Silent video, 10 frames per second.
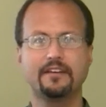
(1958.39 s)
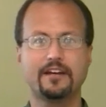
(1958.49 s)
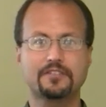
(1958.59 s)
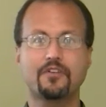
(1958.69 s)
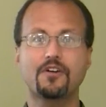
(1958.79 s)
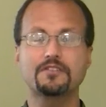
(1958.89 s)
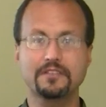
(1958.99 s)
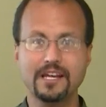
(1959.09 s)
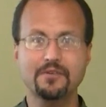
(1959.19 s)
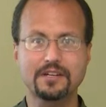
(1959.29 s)
As far as
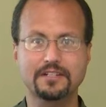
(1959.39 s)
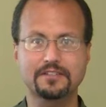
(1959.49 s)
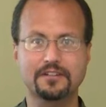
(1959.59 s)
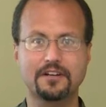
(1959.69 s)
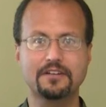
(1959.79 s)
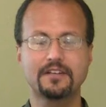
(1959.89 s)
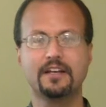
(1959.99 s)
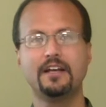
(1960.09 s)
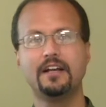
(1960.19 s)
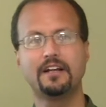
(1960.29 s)
they were concerned,
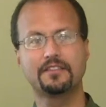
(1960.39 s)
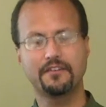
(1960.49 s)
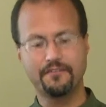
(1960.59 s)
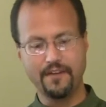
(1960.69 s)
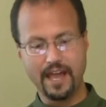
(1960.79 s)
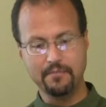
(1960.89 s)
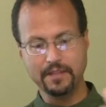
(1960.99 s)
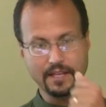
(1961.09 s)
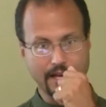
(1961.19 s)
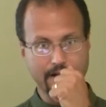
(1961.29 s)
the
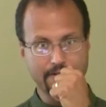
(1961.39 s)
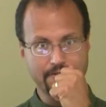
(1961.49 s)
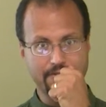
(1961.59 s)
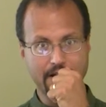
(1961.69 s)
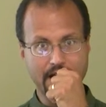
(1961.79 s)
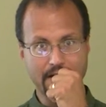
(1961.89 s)
family of